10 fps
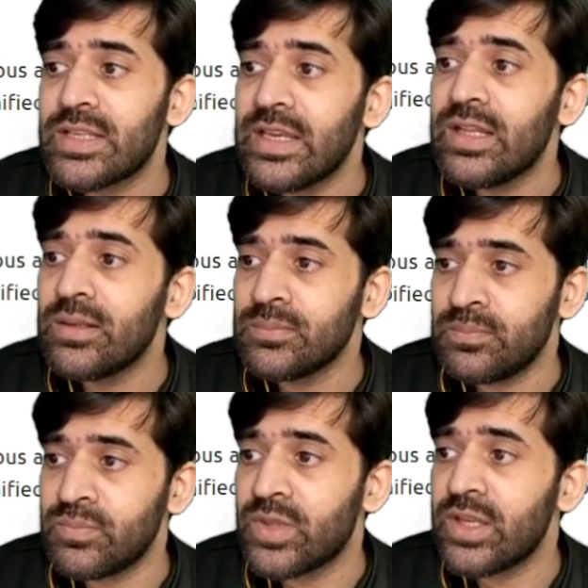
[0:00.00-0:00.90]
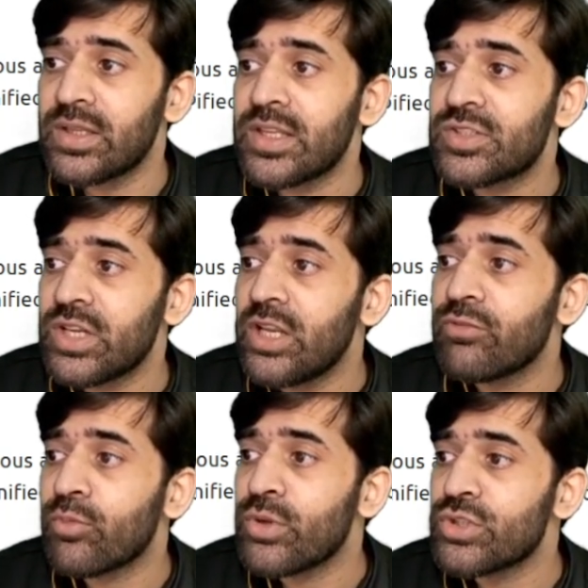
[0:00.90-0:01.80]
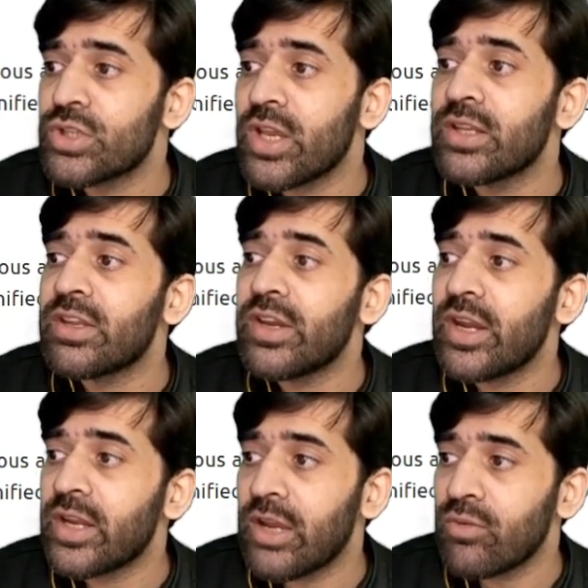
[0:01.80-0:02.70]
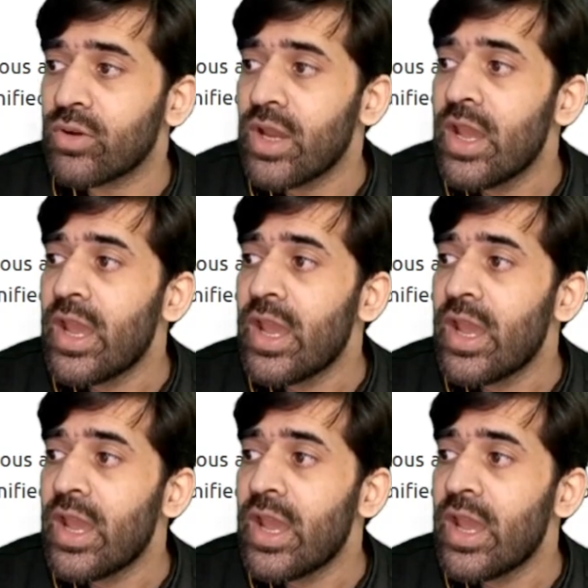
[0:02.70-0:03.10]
they steal information and create havoc.